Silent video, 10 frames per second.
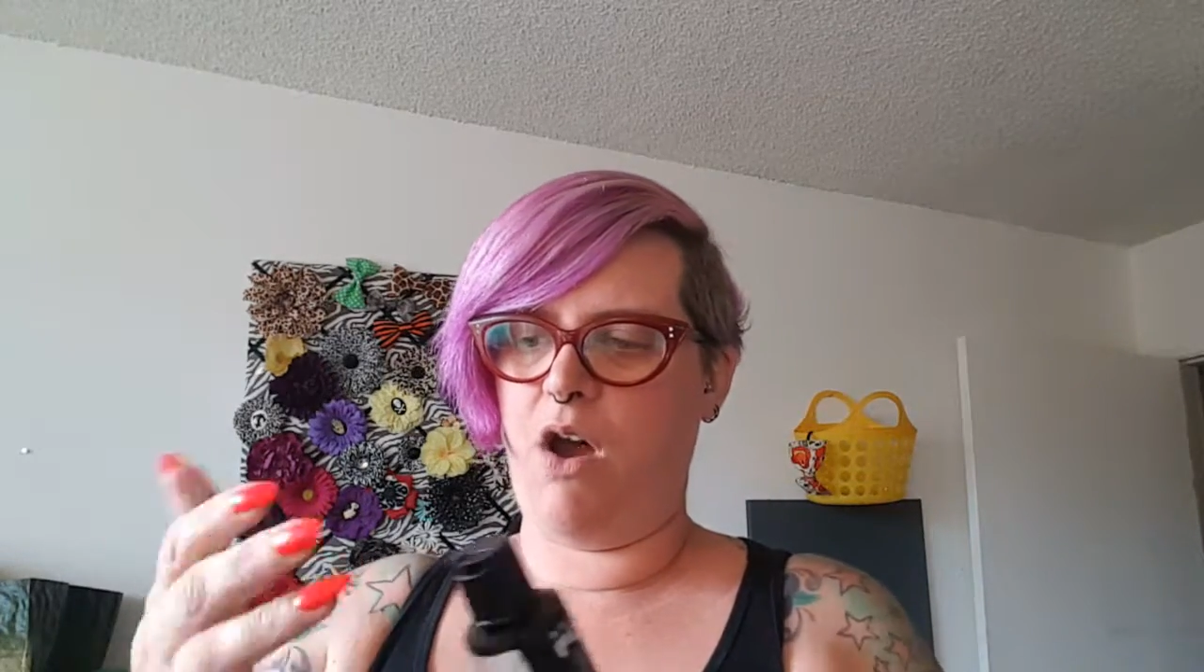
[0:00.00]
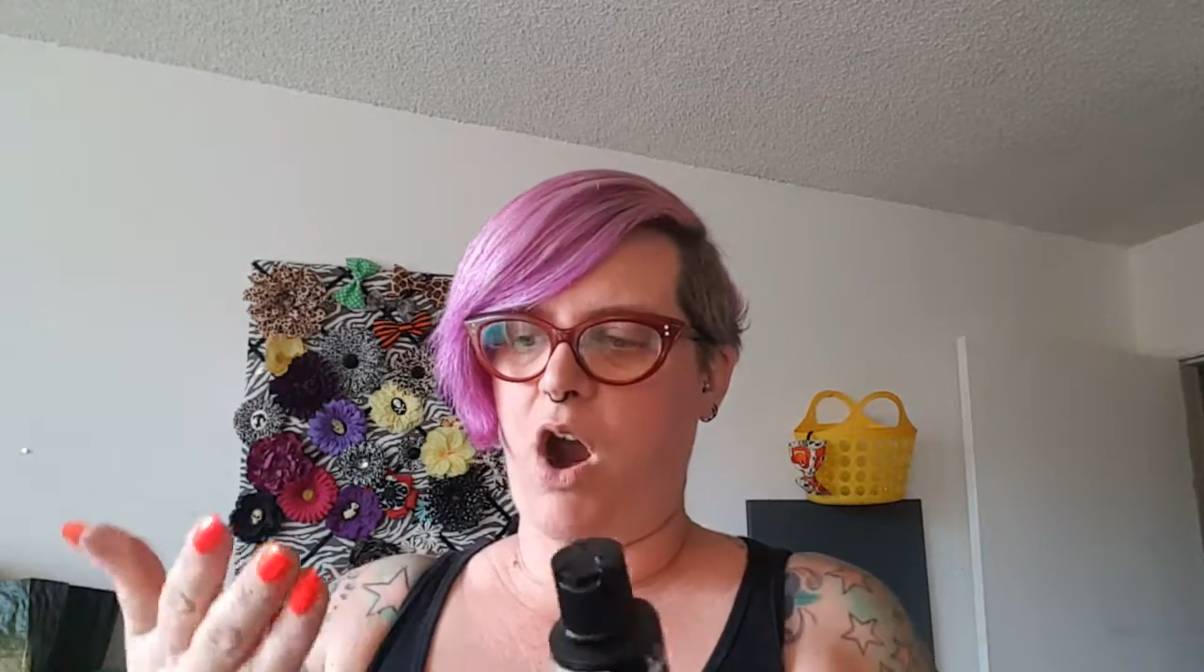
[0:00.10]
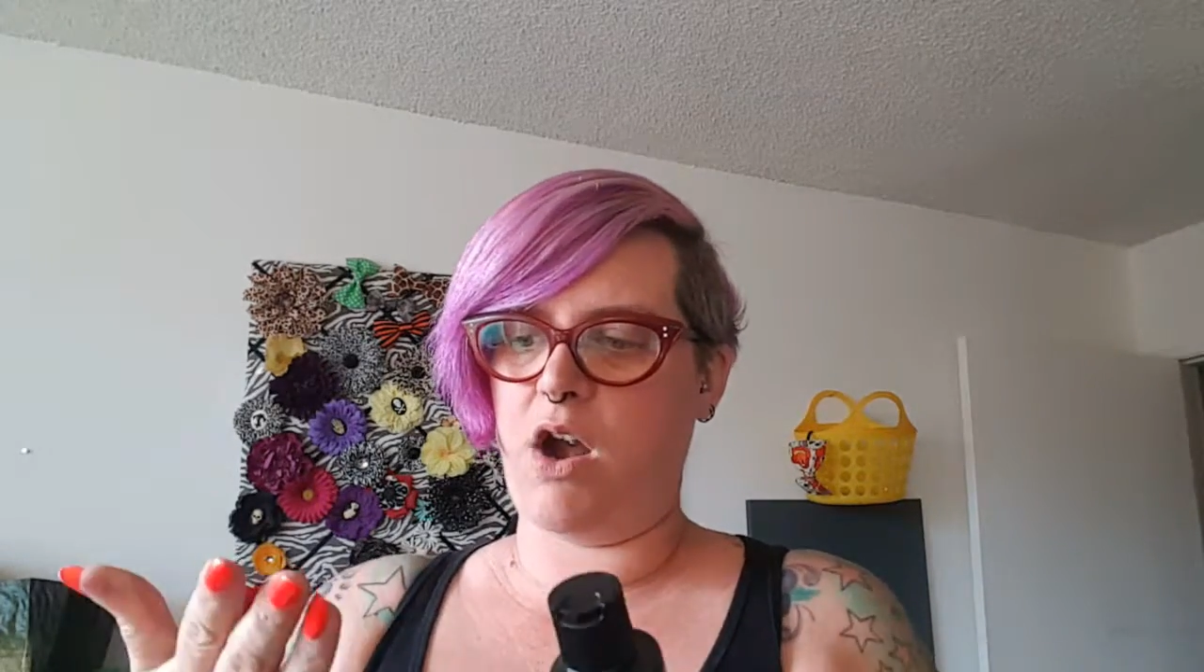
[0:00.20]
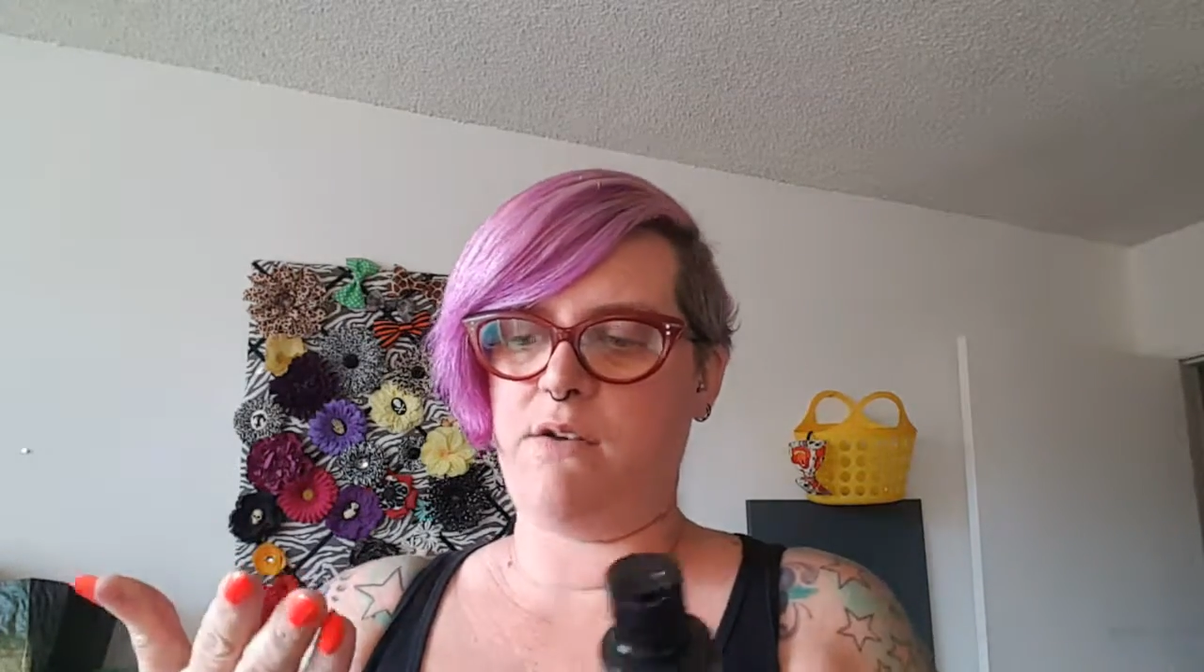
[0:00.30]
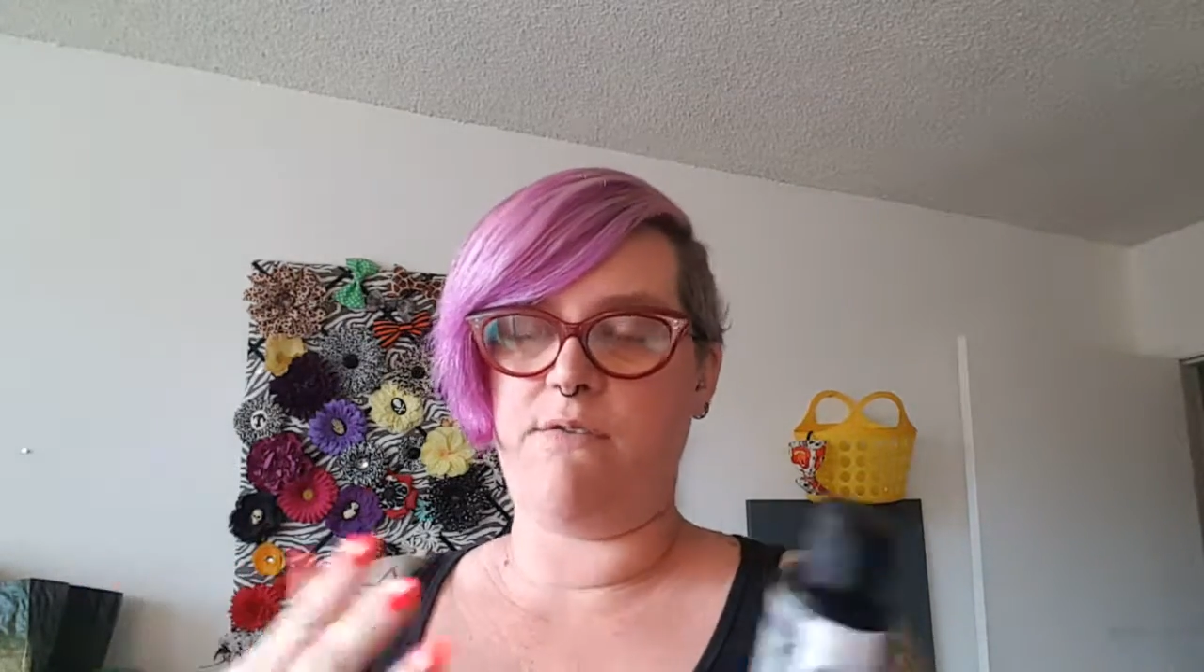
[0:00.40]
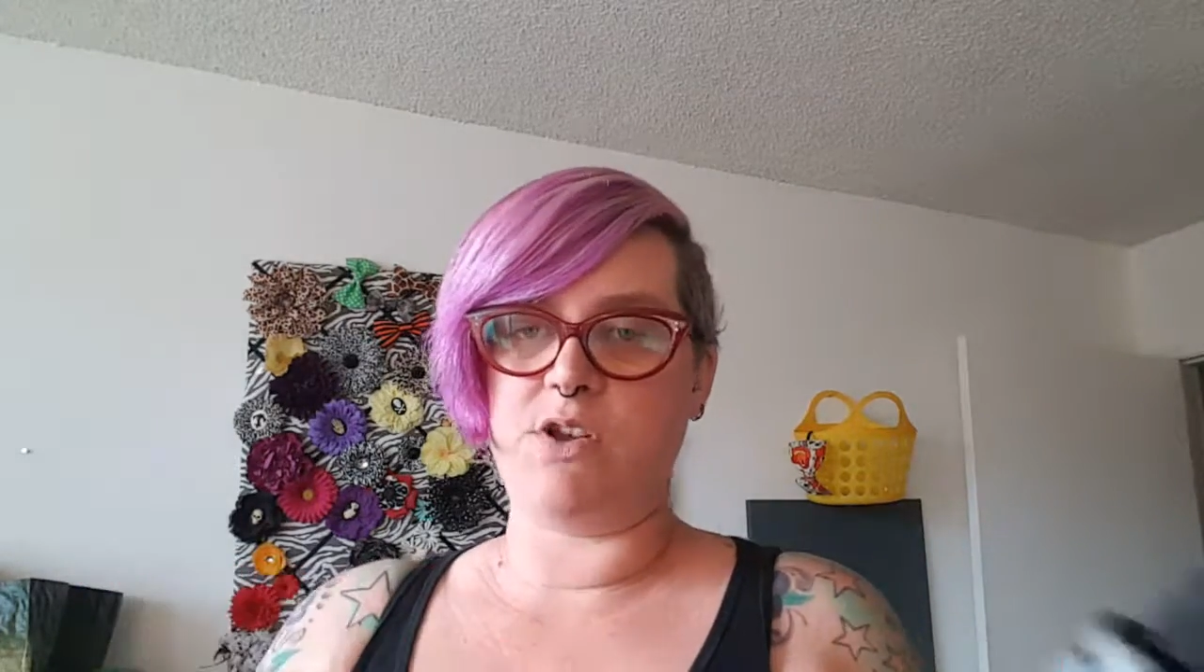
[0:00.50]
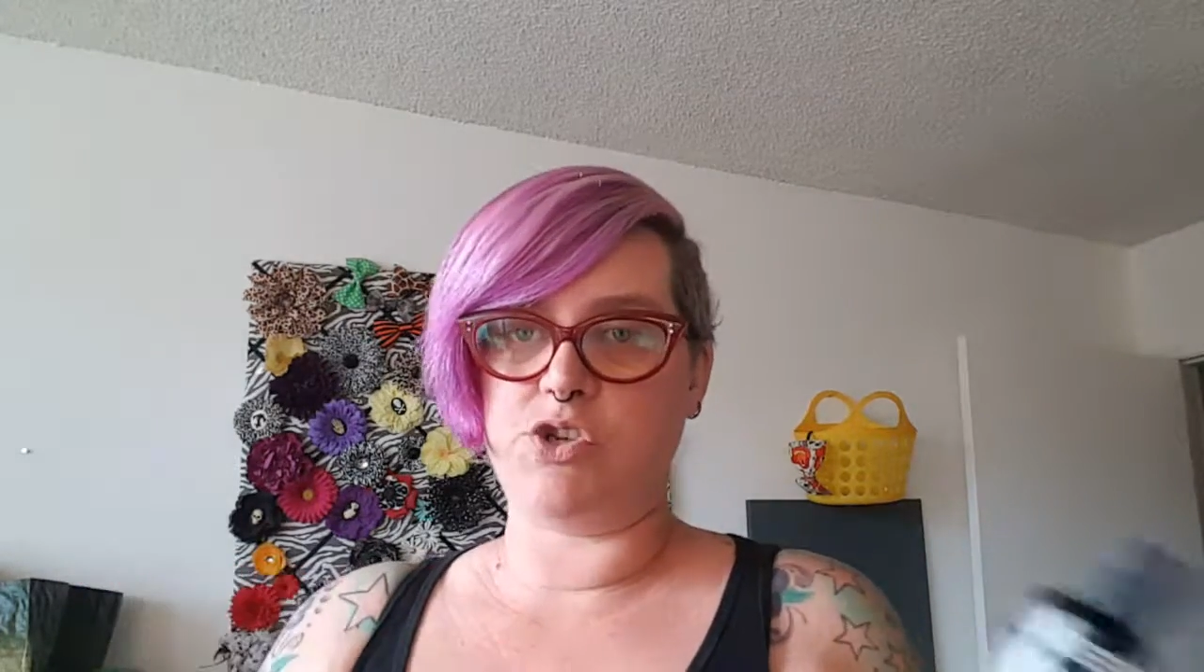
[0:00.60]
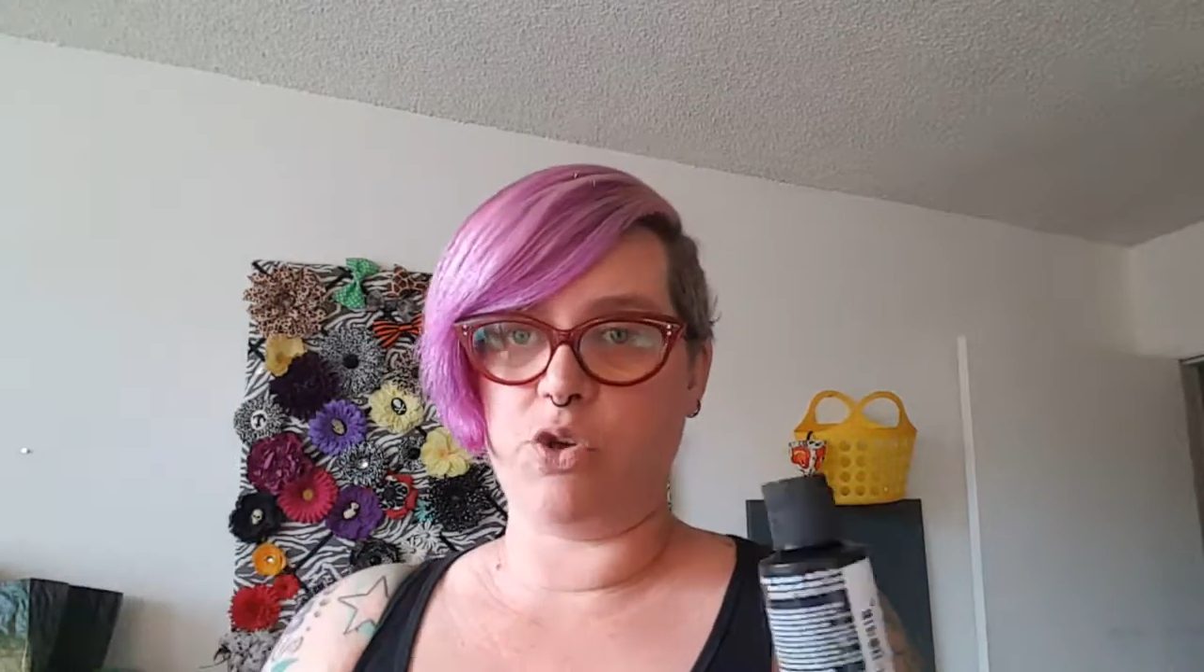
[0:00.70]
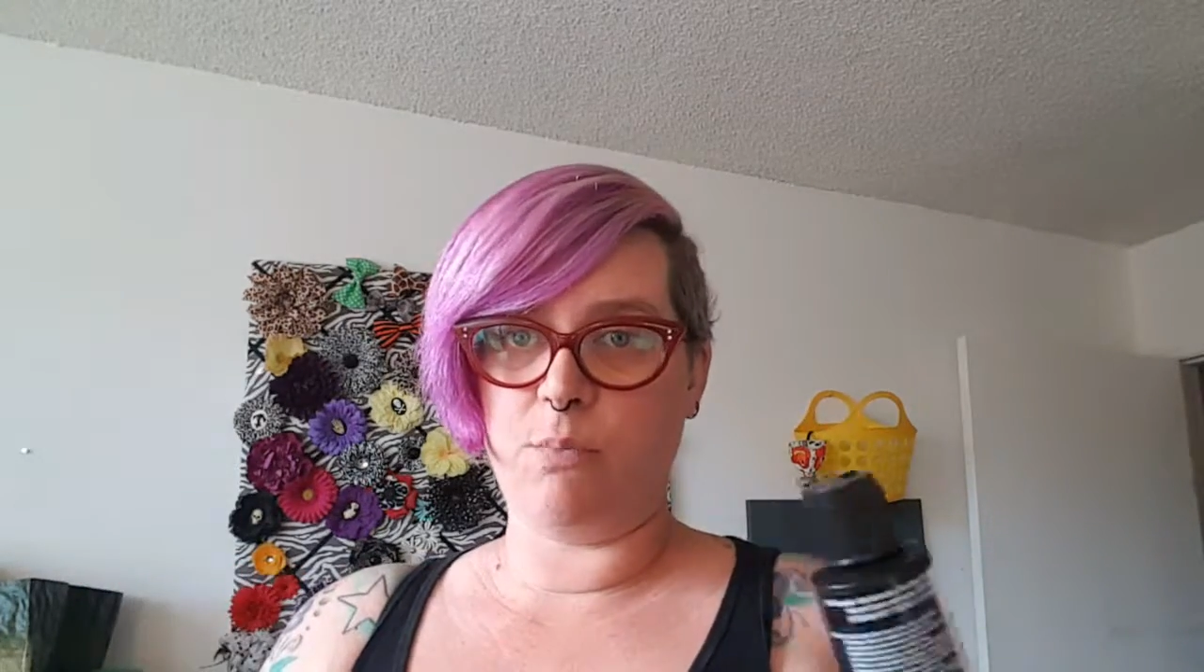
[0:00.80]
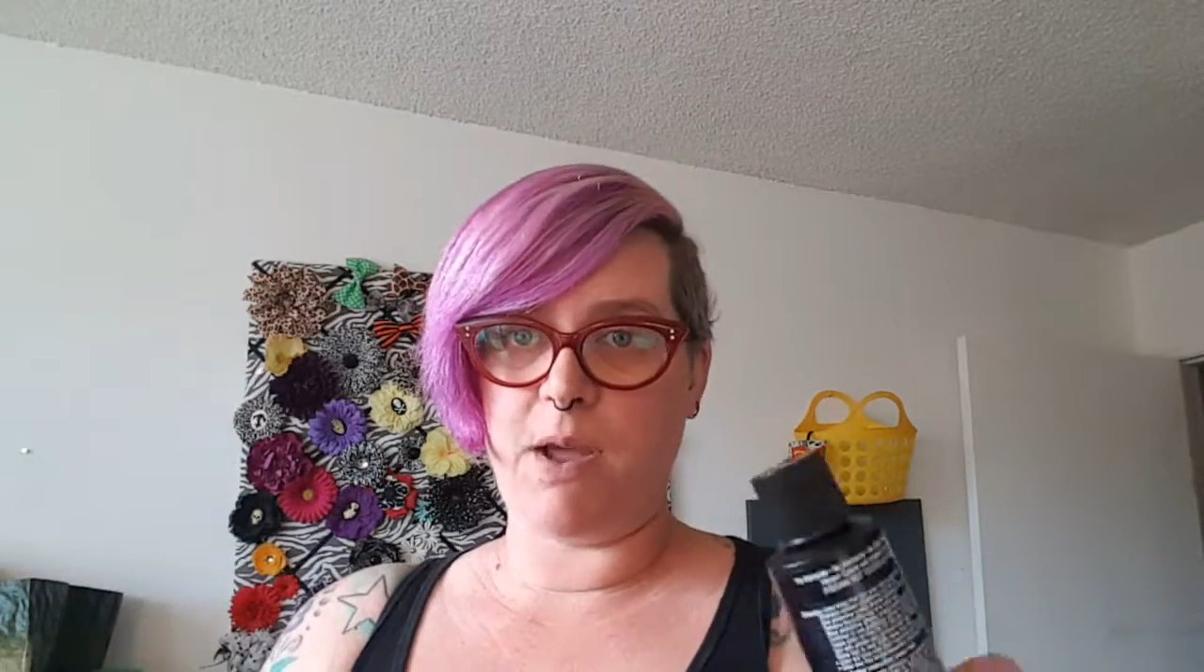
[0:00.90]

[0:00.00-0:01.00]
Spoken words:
artificial